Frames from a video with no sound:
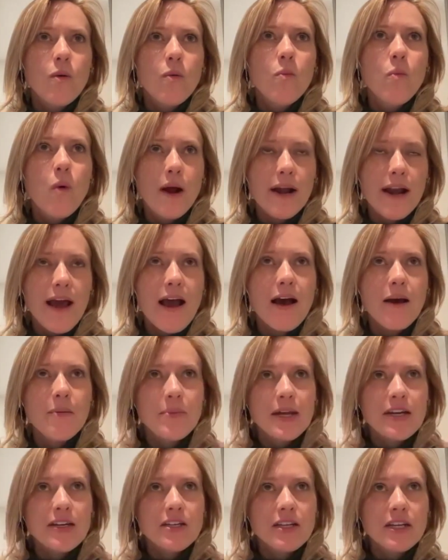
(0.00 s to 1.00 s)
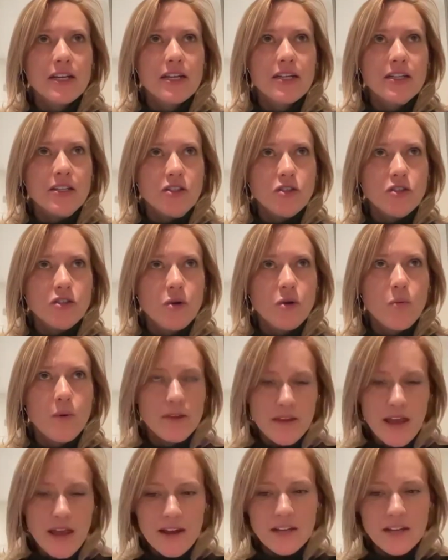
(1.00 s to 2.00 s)
what happened is
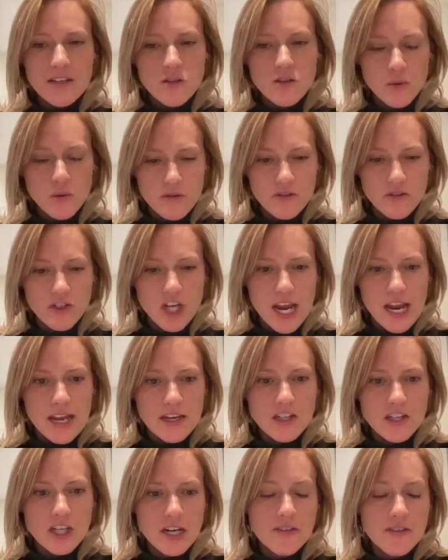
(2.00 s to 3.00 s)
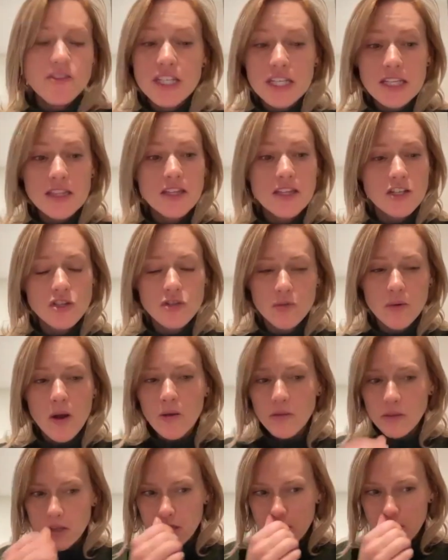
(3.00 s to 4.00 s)
with any sort of change, and I've seen this
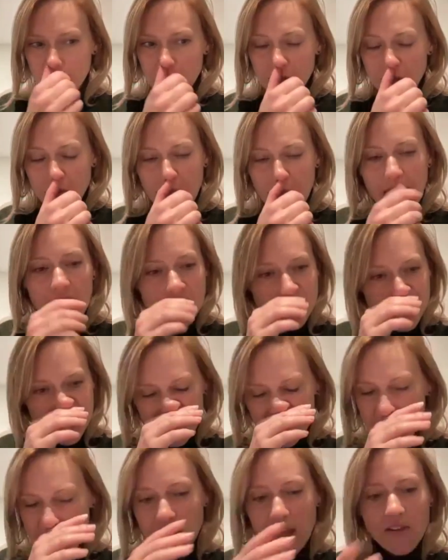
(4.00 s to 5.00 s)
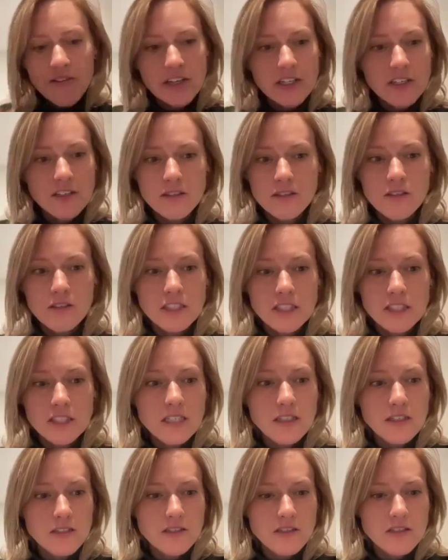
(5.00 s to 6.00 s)
throughout the past like 11
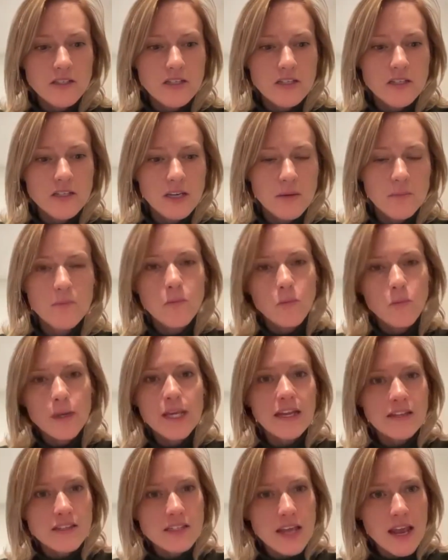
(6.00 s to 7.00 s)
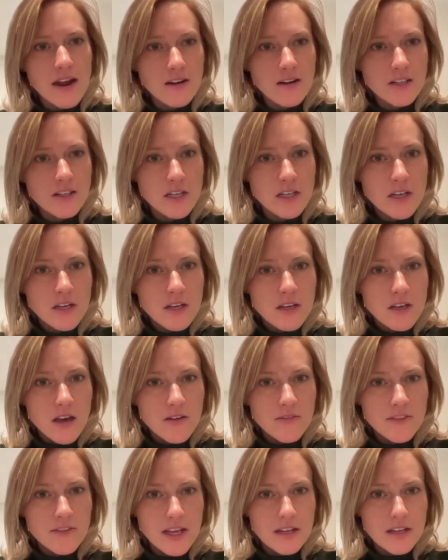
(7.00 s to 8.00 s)
years, is like we get scared
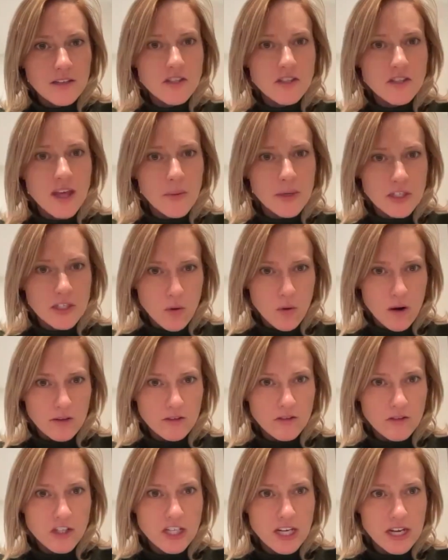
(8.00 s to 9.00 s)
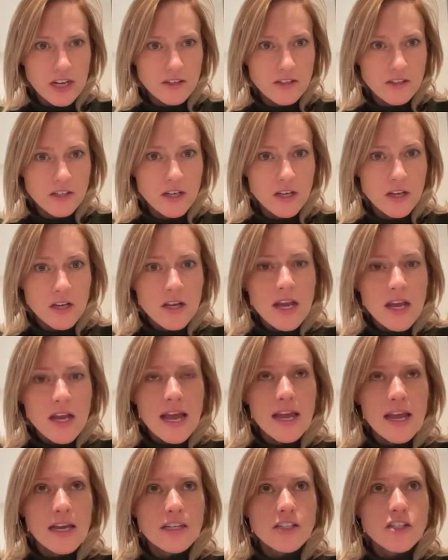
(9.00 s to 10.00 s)
of things that we don't understand.
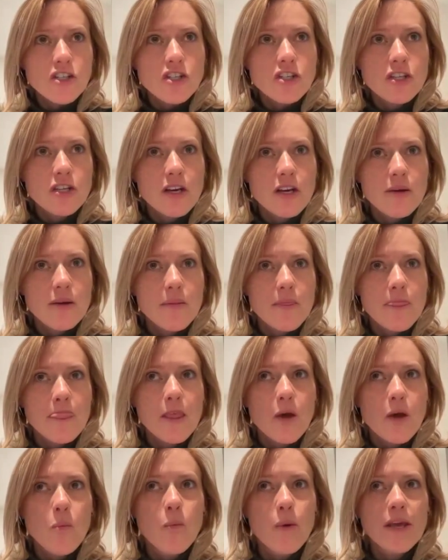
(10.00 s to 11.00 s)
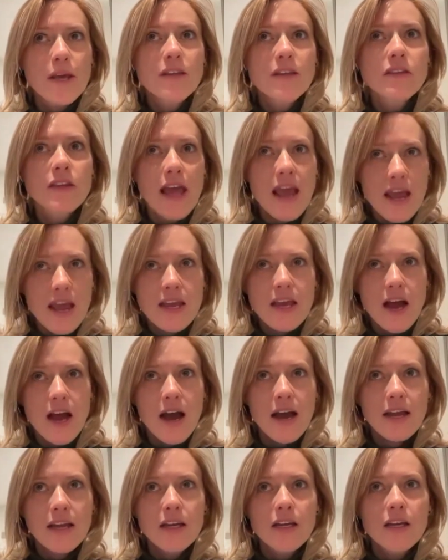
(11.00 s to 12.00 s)
And with
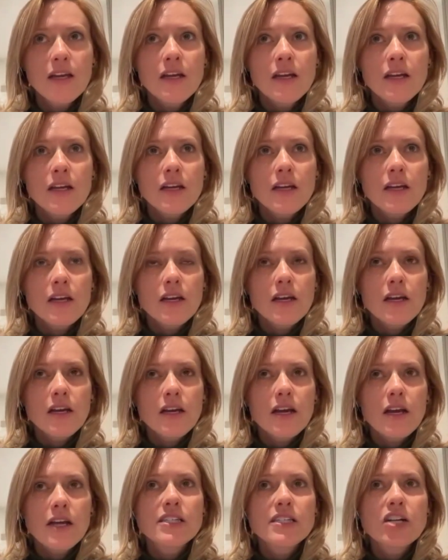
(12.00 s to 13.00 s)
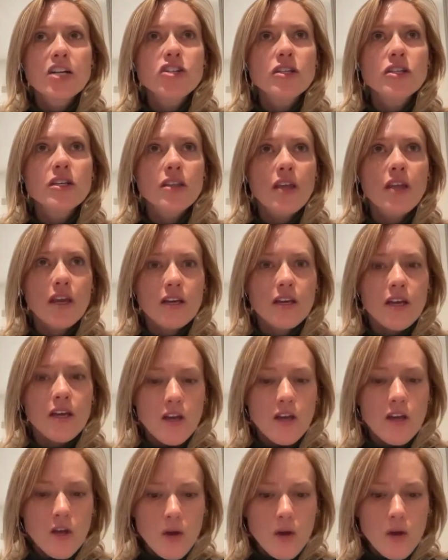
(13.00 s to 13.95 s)
AI, essentially like